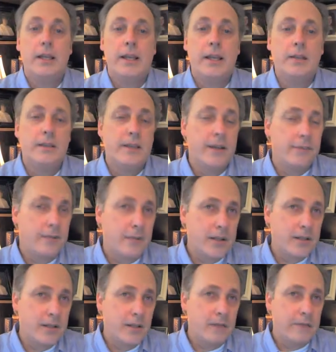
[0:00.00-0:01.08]
Is the
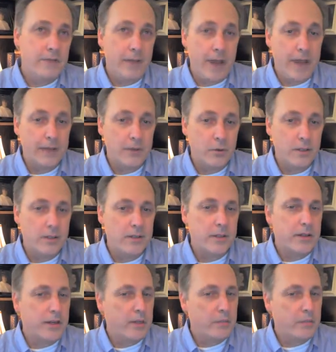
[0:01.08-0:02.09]
information a fact, or is it an